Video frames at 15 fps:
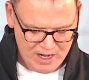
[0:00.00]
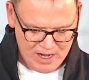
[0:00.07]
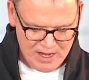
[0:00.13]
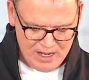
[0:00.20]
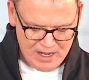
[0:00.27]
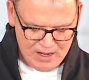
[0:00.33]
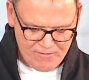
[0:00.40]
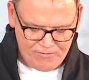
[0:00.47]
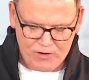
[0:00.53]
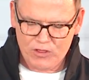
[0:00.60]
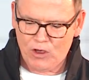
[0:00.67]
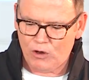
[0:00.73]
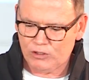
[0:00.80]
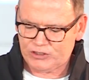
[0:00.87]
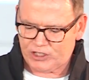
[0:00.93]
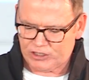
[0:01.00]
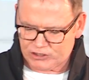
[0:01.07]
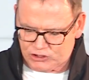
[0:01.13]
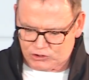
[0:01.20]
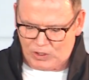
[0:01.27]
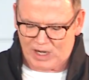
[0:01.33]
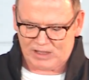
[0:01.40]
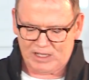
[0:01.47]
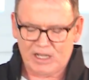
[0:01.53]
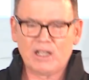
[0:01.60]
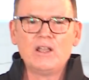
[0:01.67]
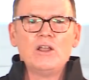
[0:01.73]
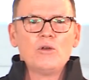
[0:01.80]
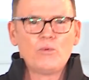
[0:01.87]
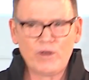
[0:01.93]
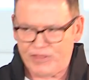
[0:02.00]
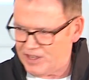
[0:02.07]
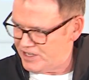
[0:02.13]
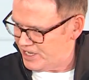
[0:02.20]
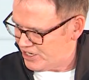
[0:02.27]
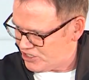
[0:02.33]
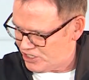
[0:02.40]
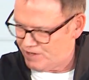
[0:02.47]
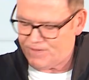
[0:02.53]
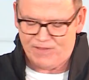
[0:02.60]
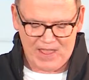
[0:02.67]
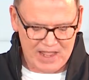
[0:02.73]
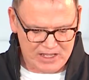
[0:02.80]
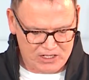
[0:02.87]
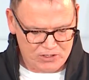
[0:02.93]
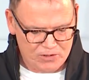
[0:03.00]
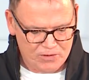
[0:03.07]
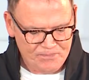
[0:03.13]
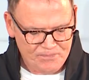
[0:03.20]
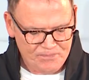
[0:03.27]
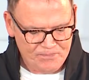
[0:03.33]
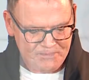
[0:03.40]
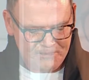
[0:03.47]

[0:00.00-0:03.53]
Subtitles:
Possible mental health and addictions plan. people really believed